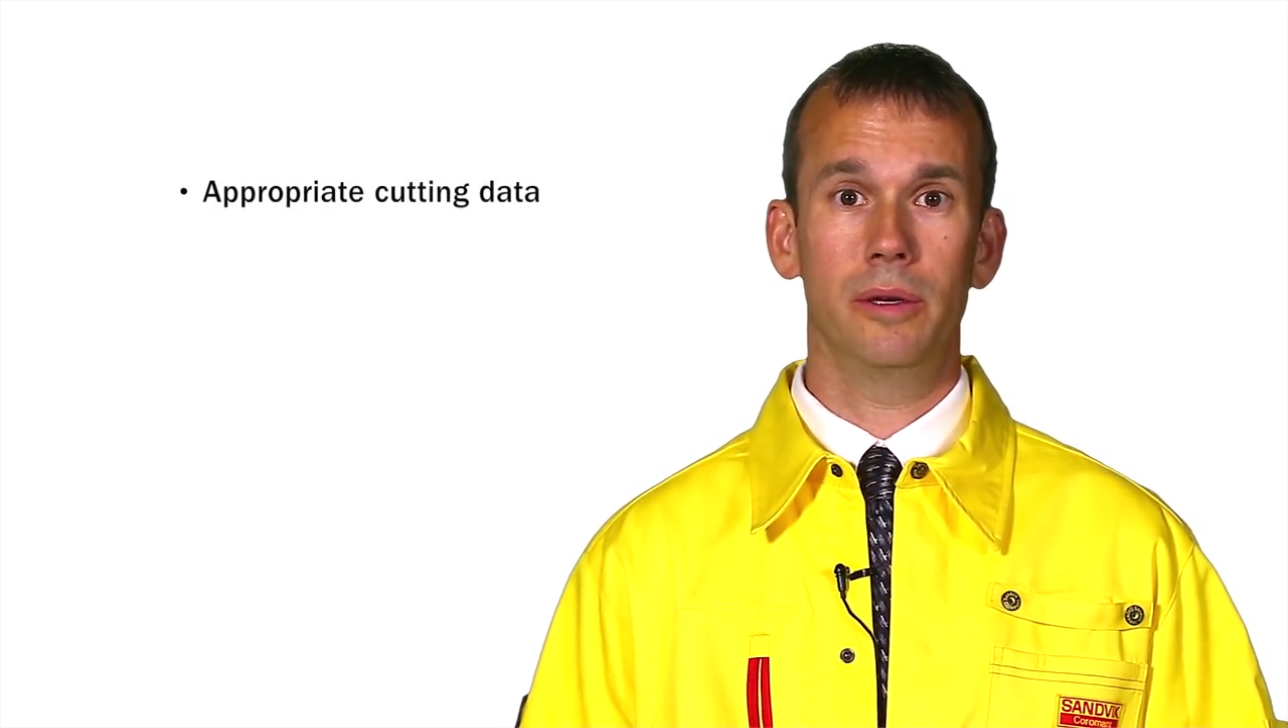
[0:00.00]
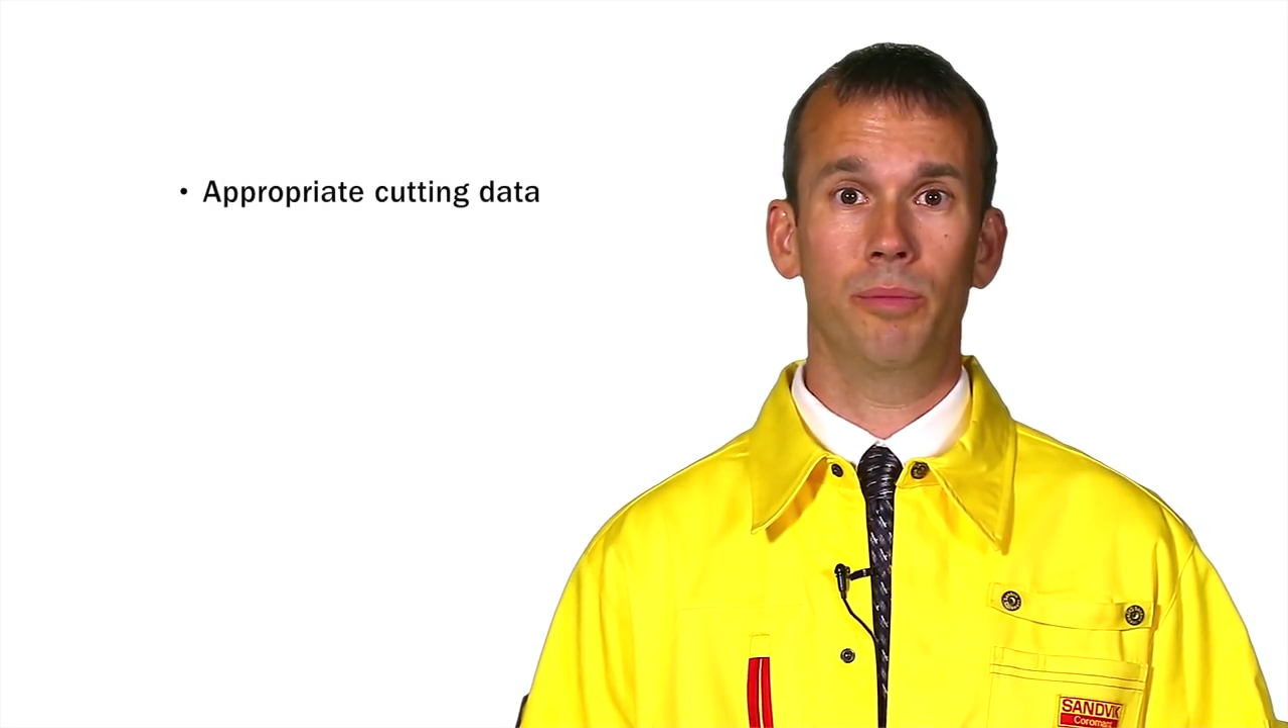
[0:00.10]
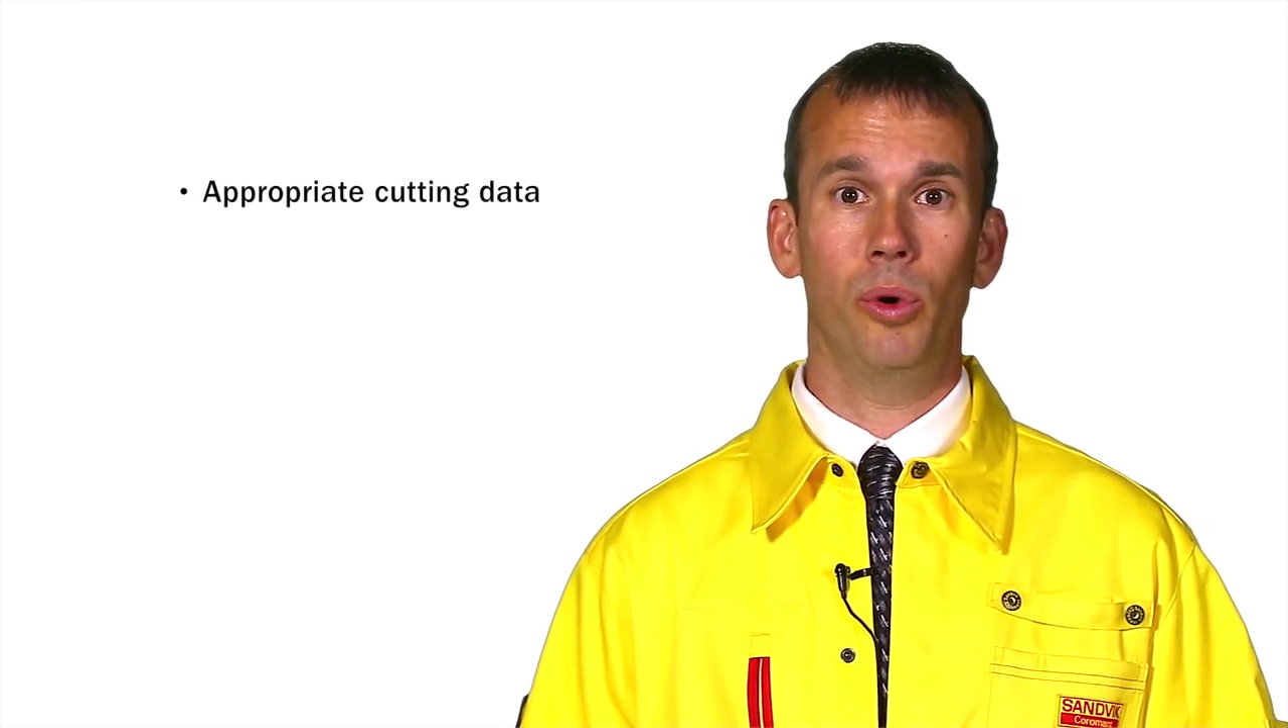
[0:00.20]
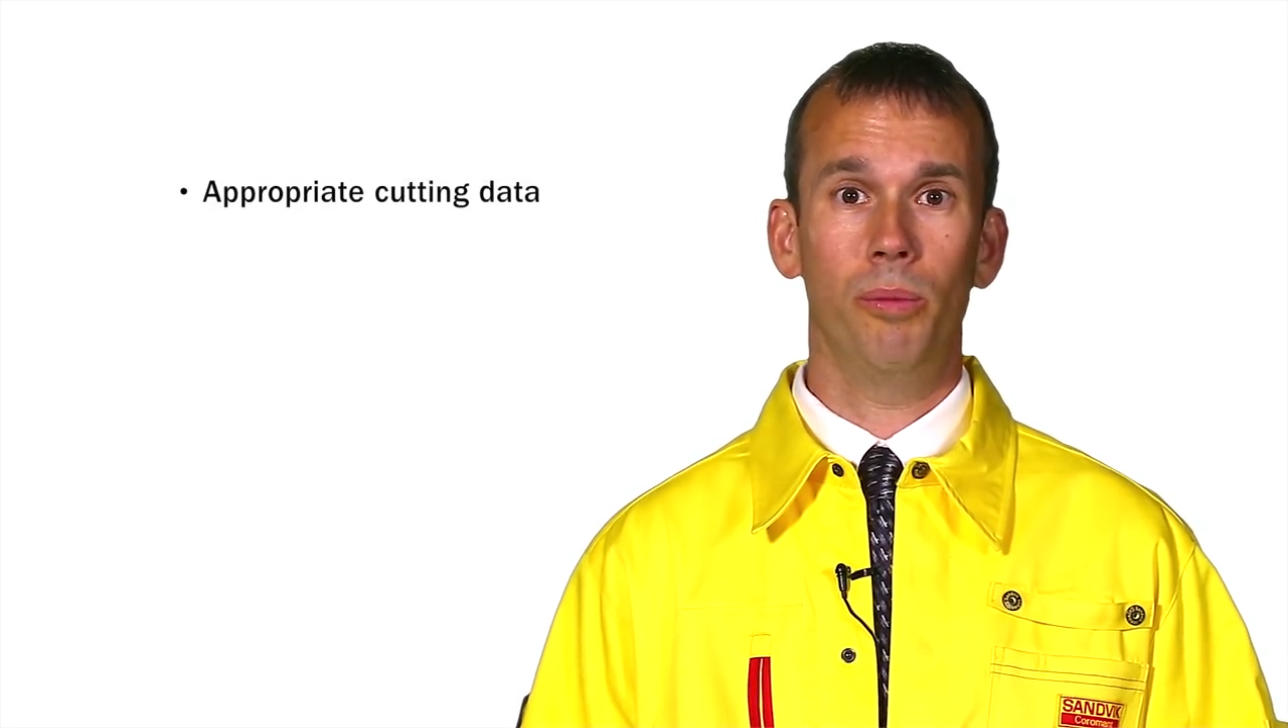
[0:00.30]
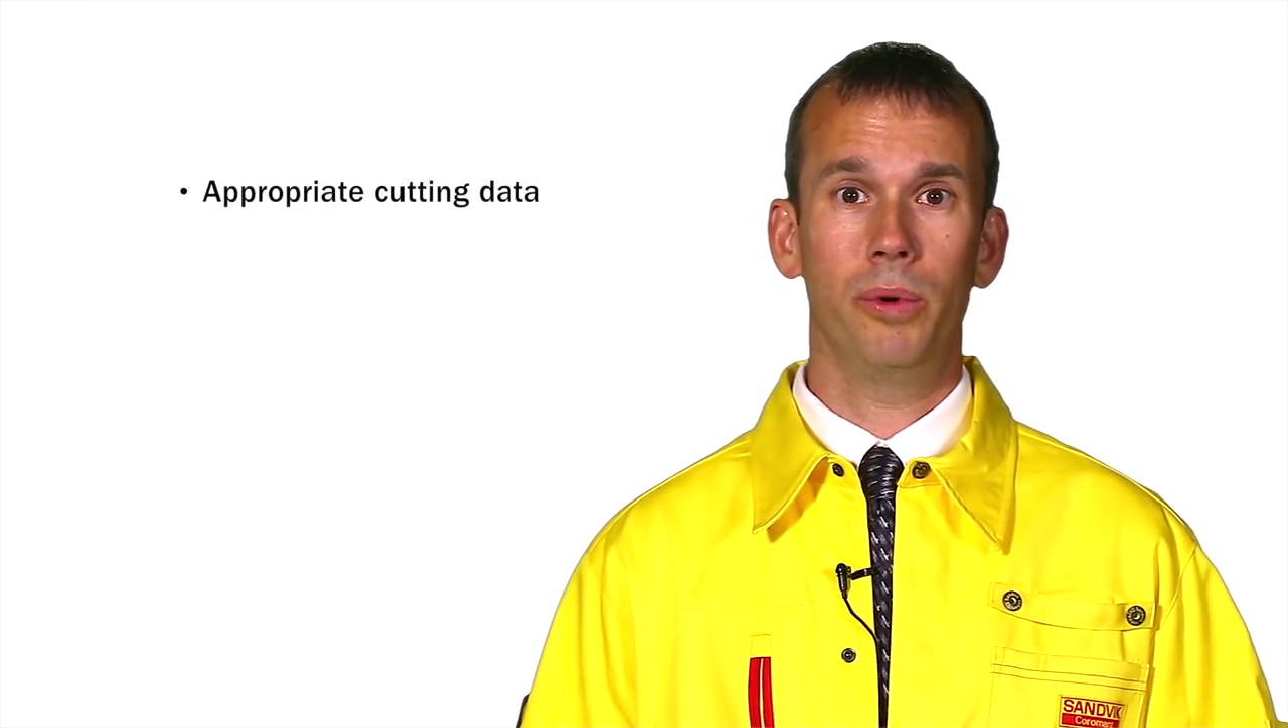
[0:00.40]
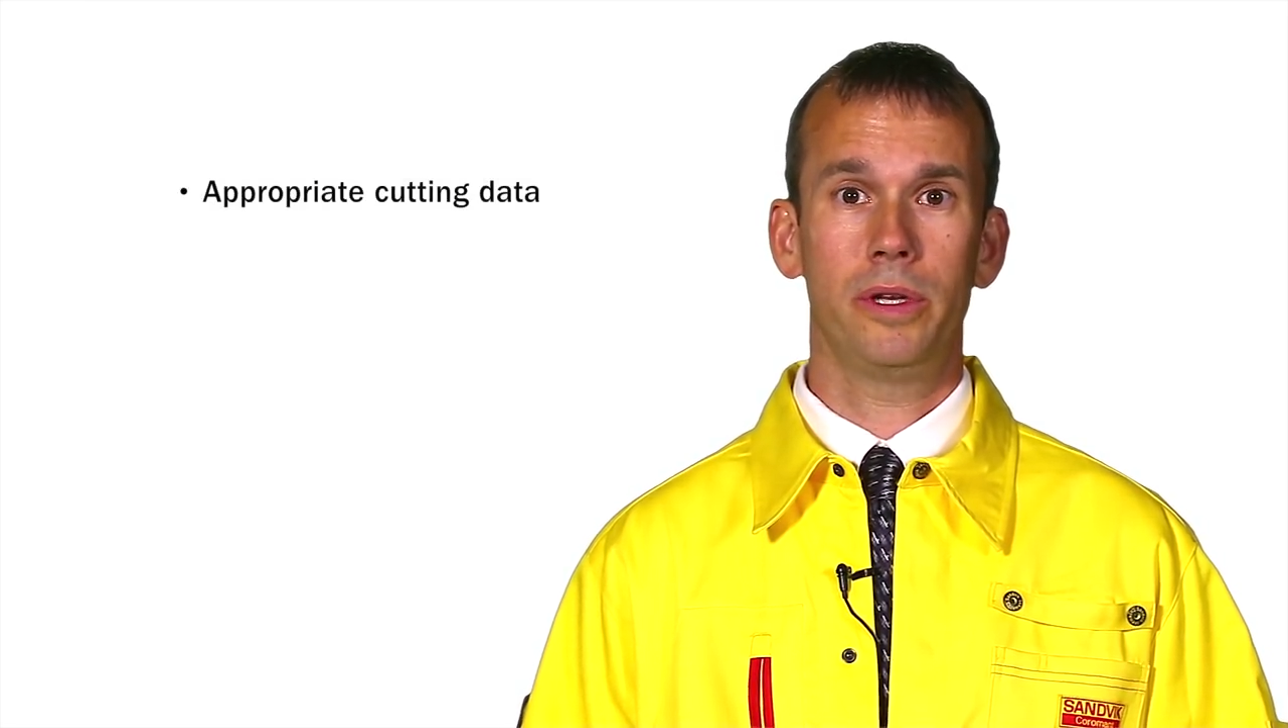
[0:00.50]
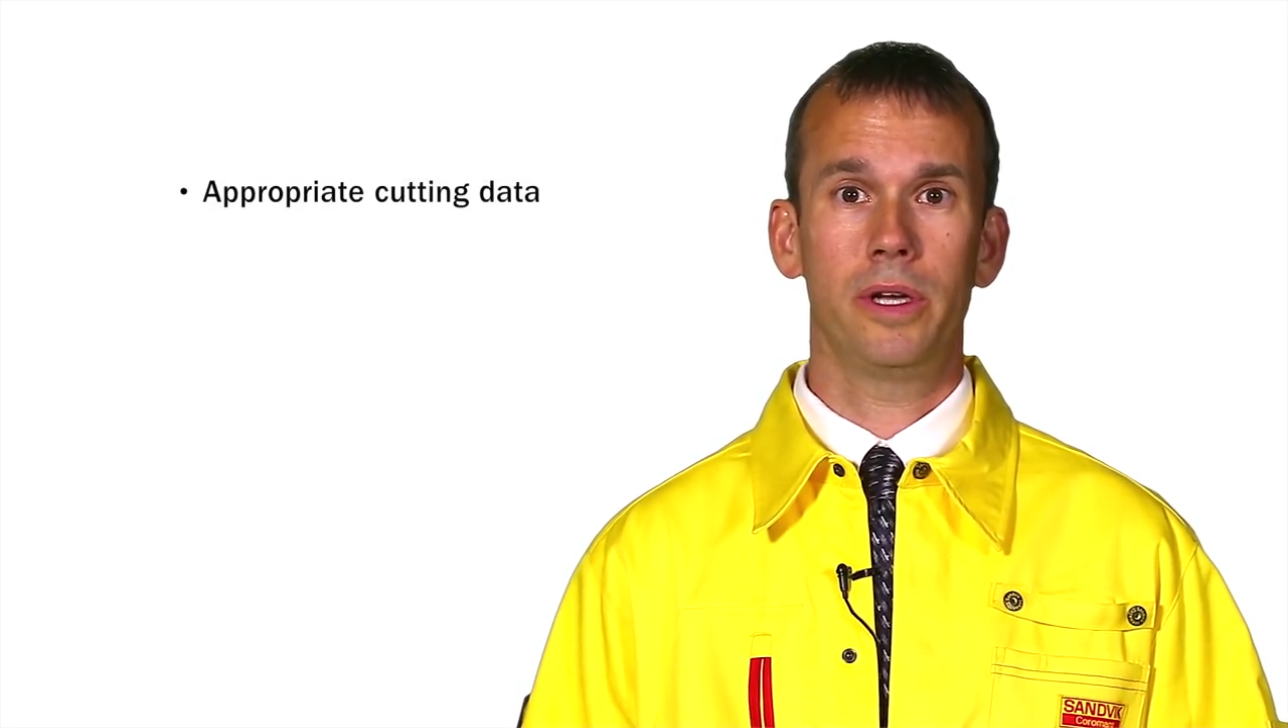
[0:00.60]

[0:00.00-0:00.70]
the appropriate